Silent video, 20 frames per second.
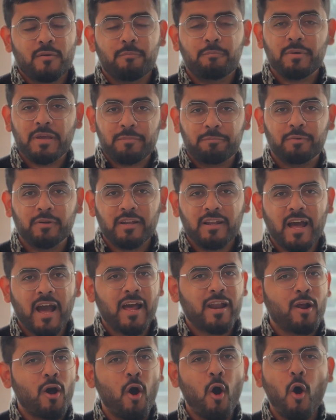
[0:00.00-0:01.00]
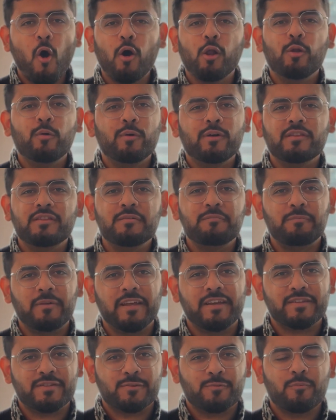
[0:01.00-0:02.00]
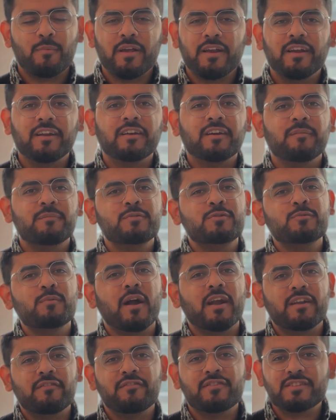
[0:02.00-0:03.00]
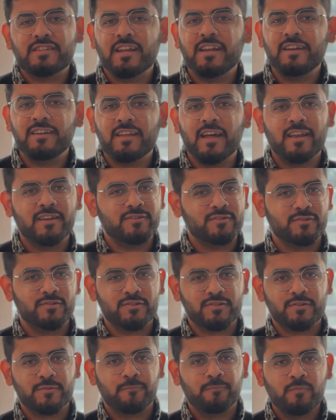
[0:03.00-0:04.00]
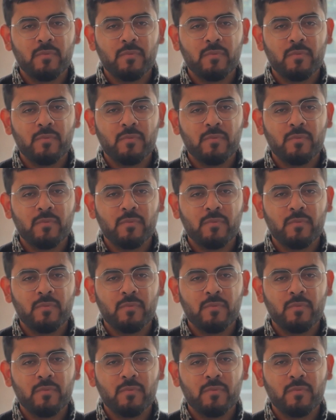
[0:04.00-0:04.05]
people are all over the place when it comes to artificial intelligence.